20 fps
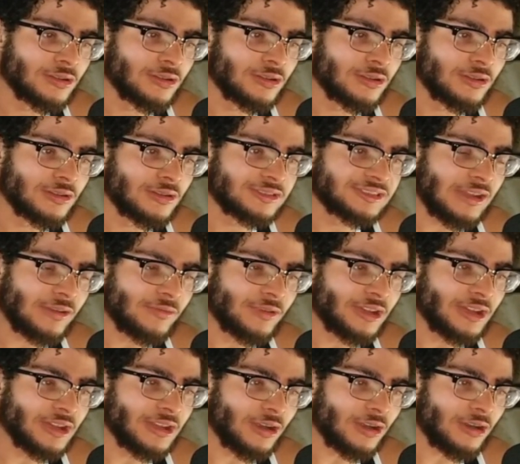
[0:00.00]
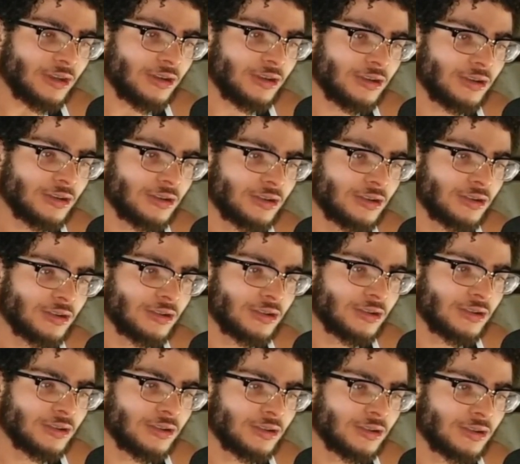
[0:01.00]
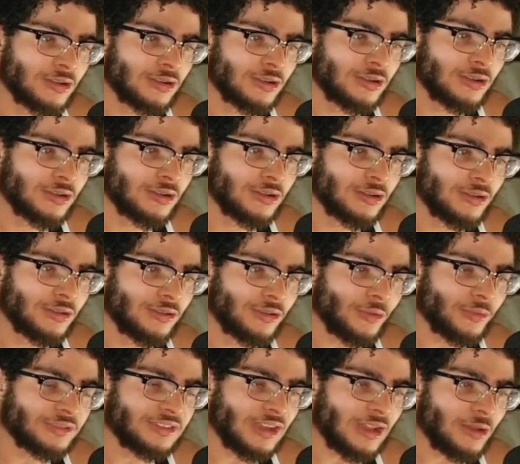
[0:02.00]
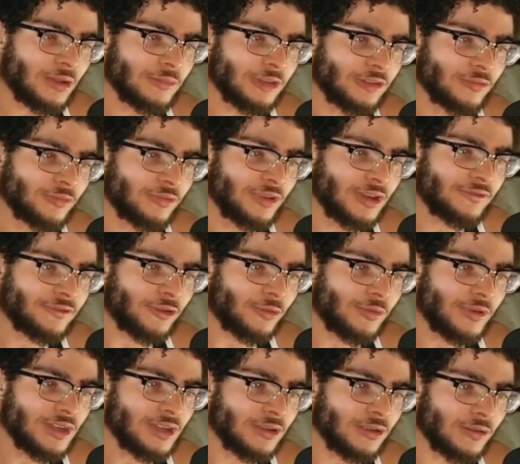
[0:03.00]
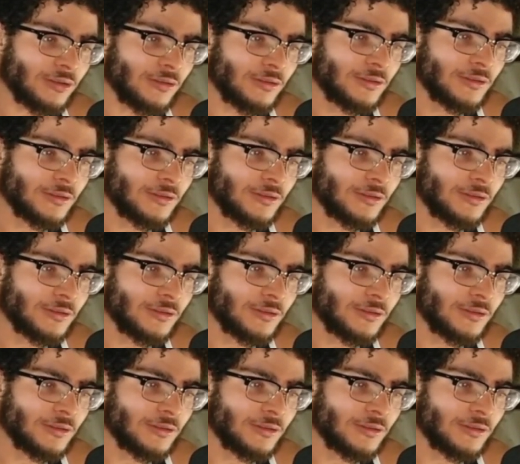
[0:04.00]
Is that really her? Don't tell me, for real.